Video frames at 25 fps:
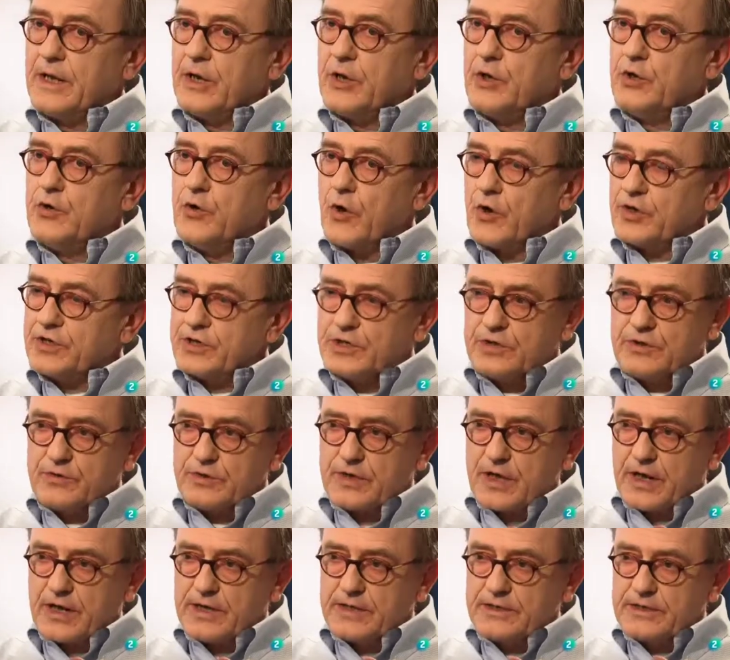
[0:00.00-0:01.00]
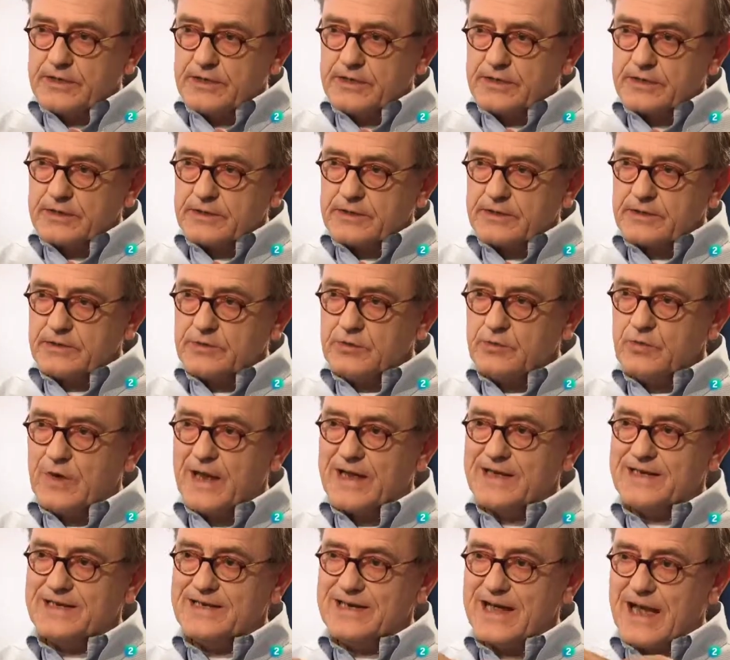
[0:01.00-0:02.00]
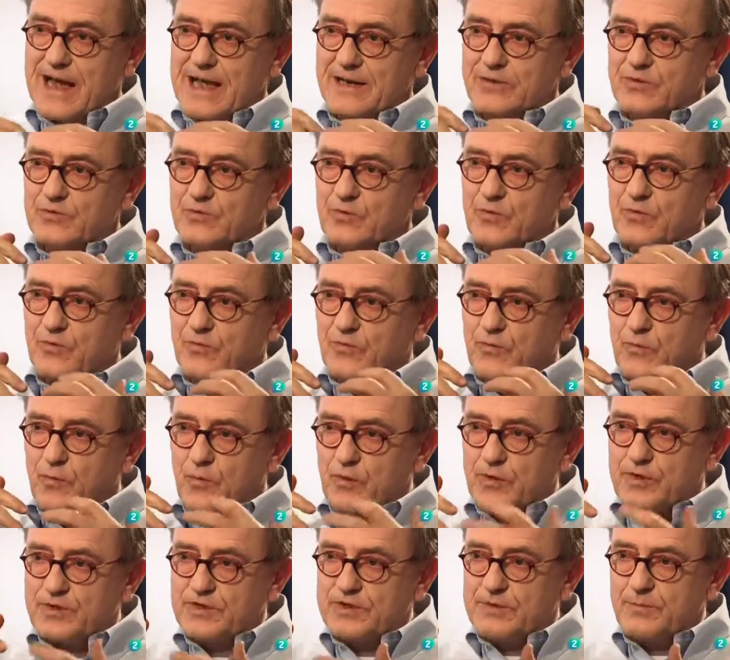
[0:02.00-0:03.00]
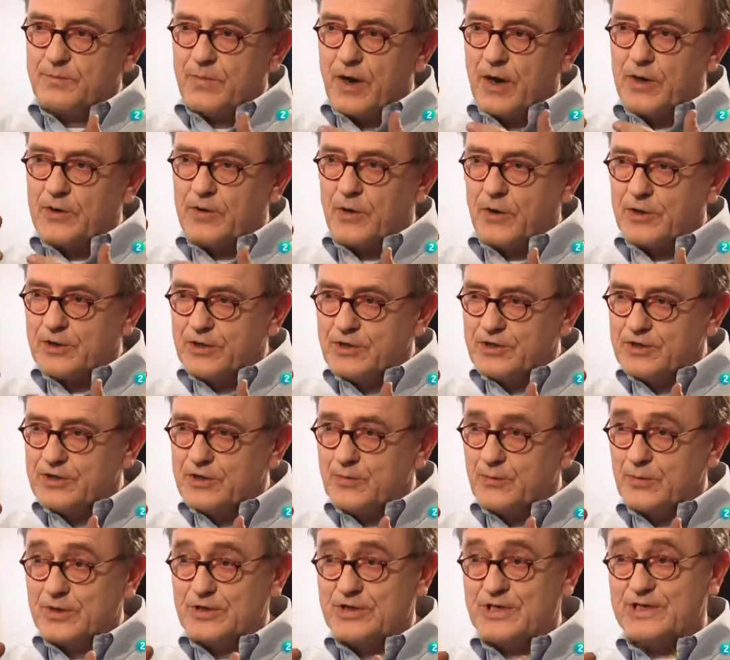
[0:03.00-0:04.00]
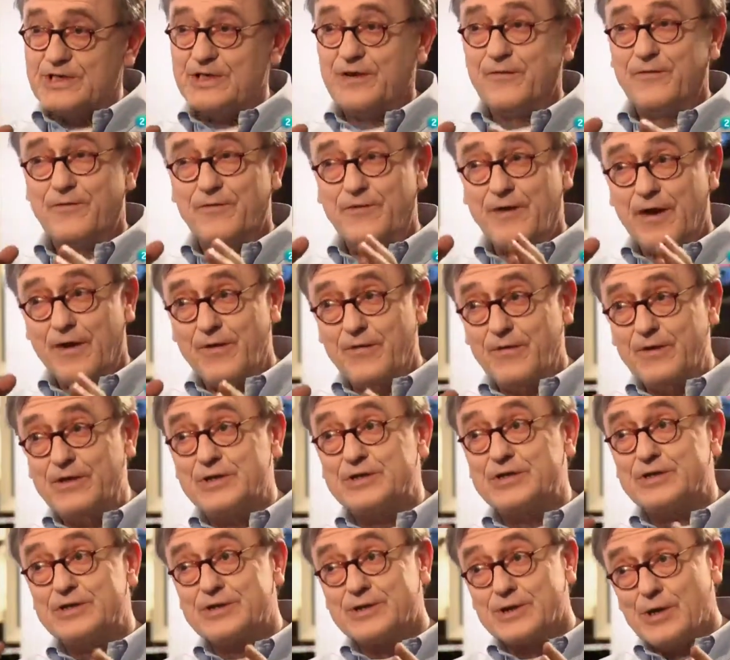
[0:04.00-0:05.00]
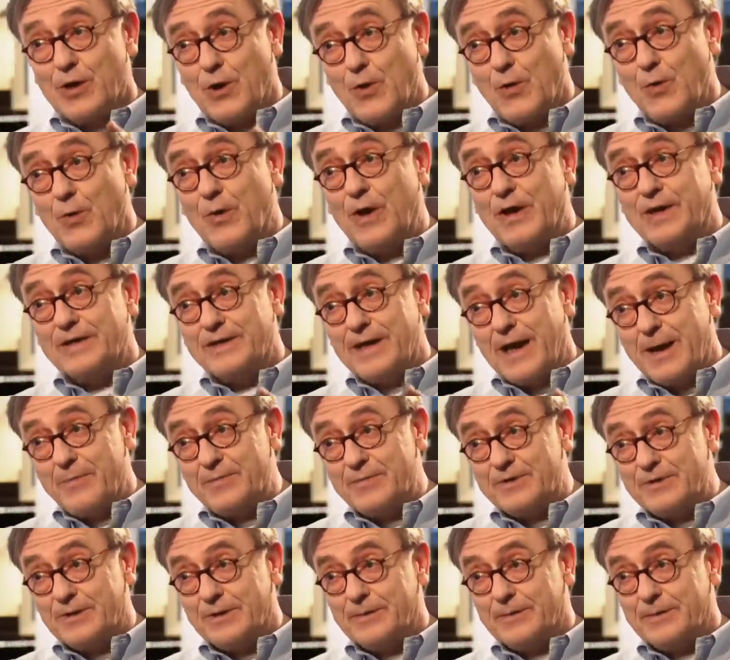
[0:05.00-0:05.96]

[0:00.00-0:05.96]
not a good idea to adapt to forced biology, which is a very slow adapter.